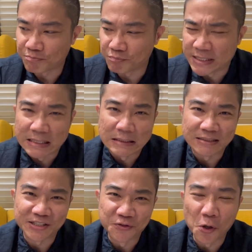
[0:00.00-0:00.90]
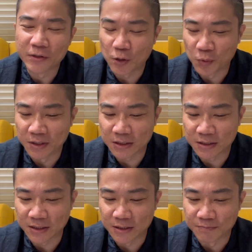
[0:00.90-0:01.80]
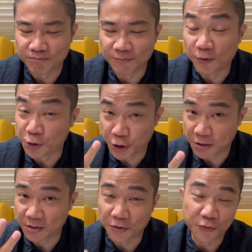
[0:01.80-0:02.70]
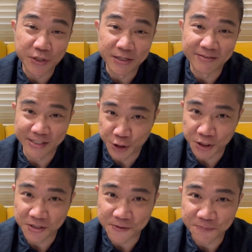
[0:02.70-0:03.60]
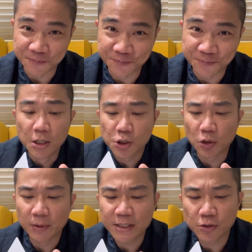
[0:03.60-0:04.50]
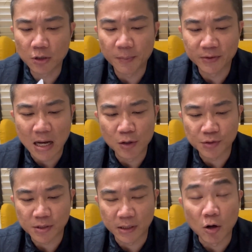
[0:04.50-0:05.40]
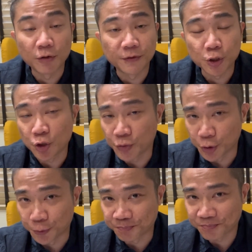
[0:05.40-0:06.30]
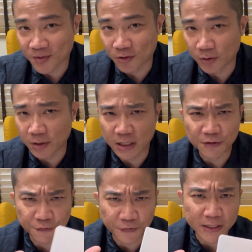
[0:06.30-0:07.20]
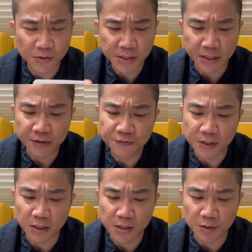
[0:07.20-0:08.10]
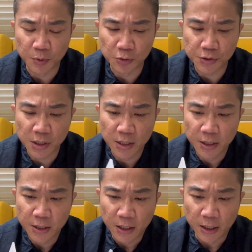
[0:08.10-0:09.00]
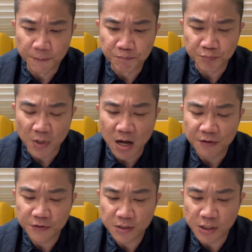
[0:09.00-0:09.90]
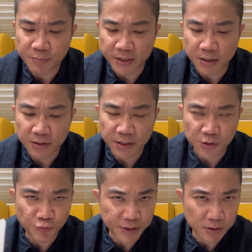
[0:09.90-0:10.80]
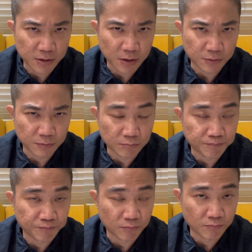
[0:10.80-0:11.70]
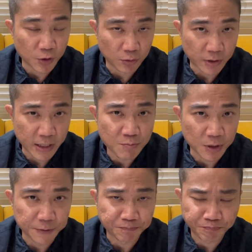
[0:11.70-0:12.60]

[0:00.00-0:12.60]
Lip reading: yeah, you know, all that work for just the 3 digits. So let's talk about the outs that are offered to you, all right? The kind of fail safes, I suppose. After the spectator has written down, you know, the number,